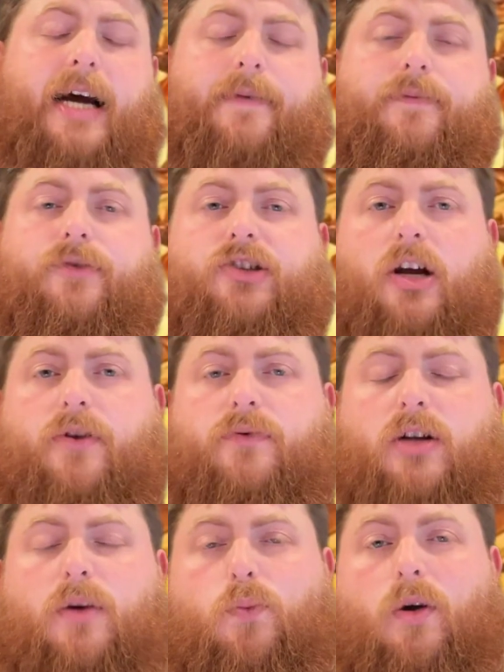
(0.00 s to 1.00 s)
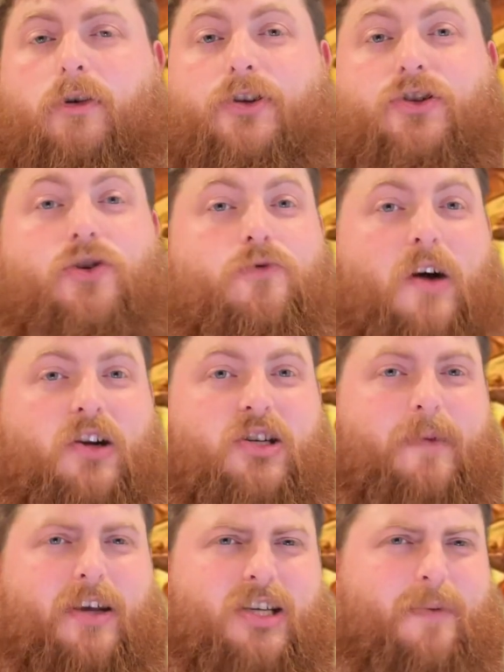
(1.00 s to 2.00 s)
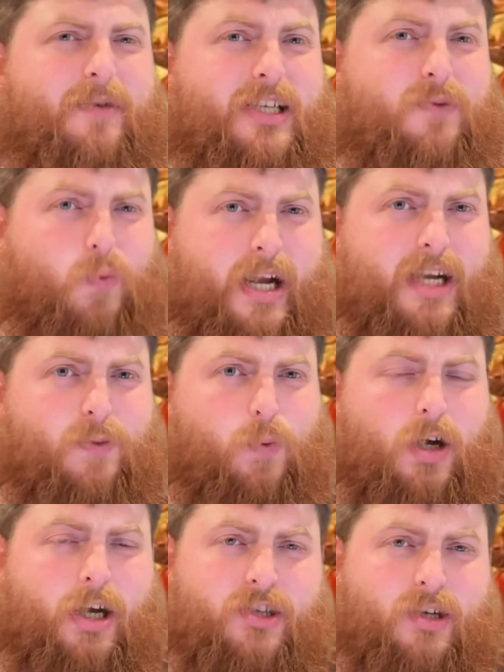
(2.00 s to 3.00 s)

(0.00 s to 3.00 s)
So don't worry too much about some of these weird words.